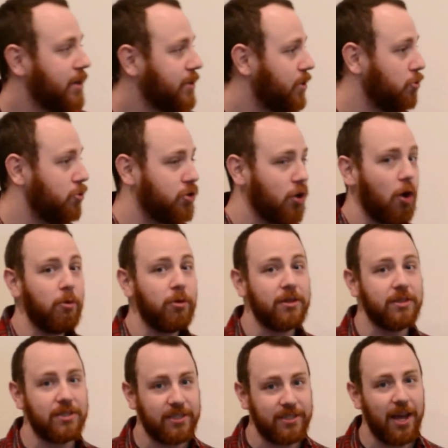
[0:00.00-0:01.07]
So
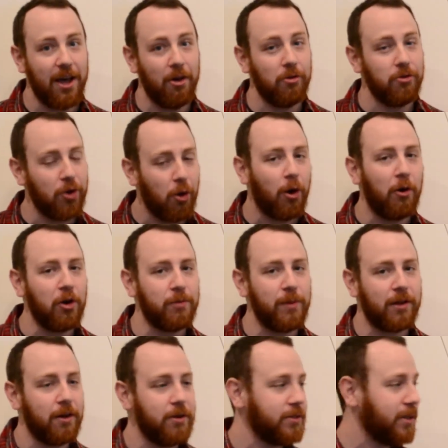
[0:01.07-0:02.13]
don't sell. Don't always
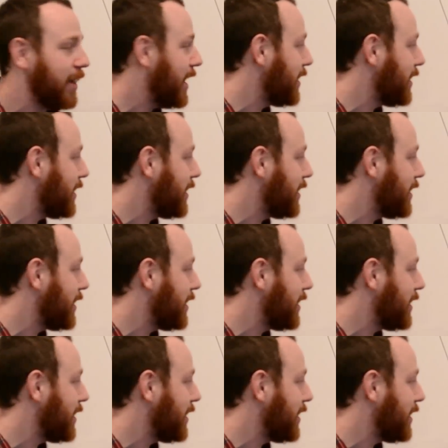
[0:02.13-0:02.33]
be closing